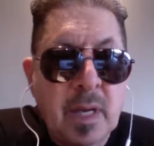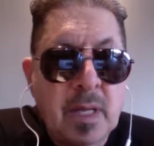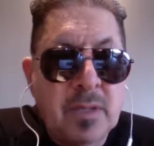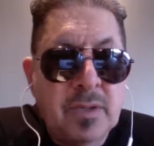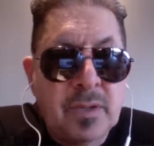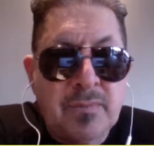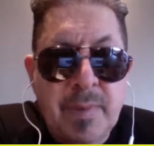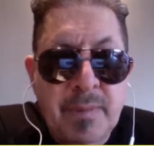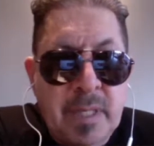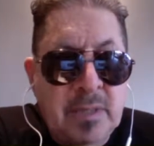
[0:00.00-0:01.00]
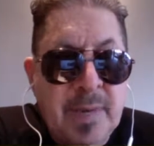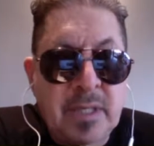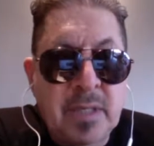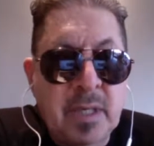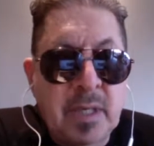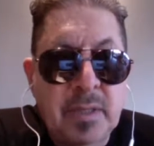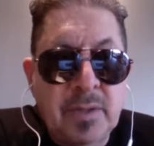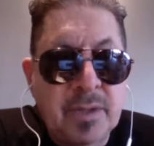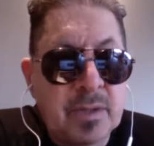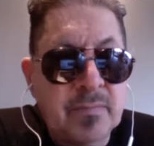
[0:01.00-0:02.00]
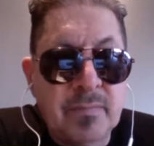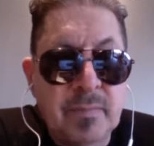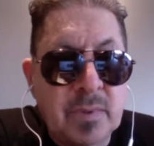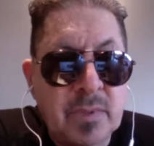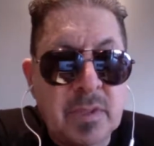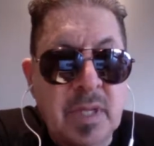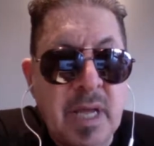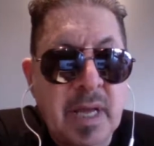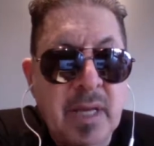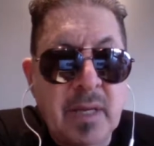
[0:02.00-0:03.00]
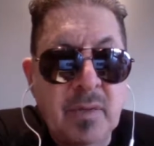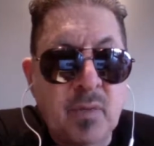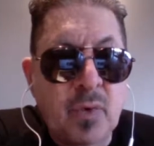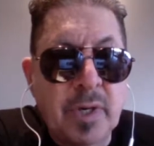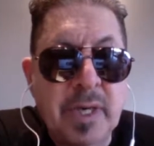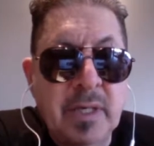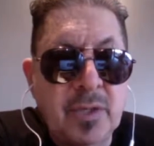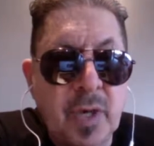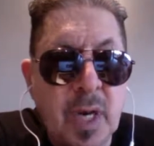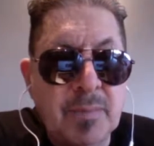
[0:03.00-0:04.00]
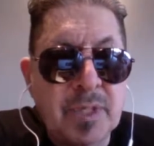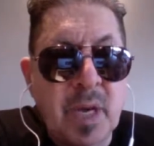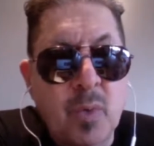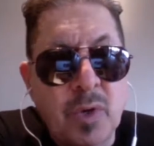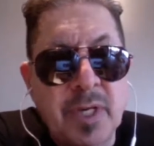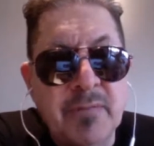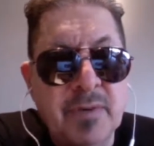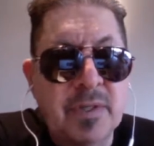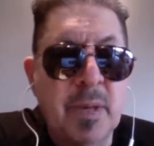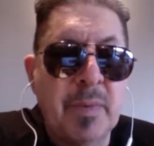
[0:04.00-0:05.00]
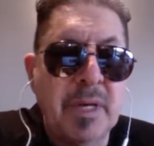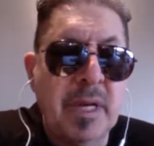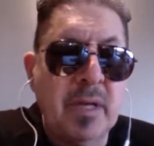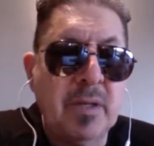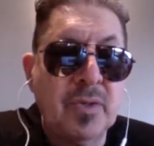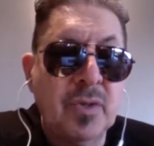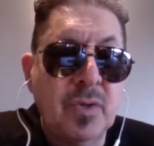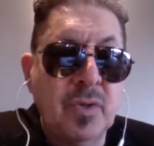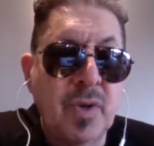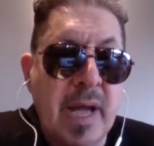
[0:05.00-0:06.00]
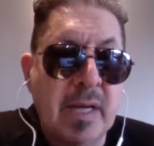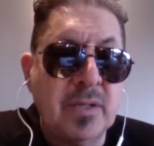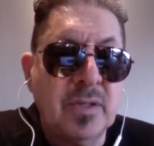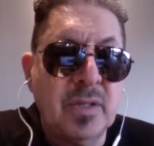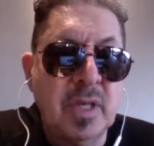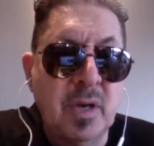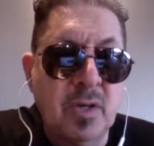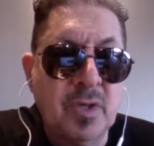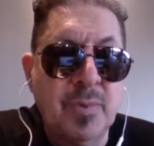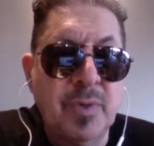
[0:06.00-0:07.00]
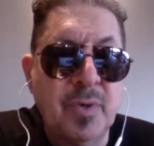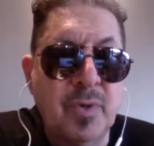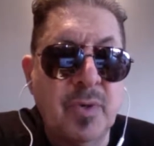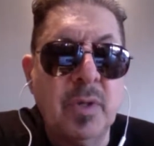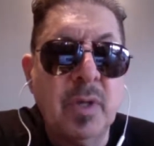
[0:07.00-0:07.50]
it's basically just stay working a job, stay working for somebody else who has the entrepreneurial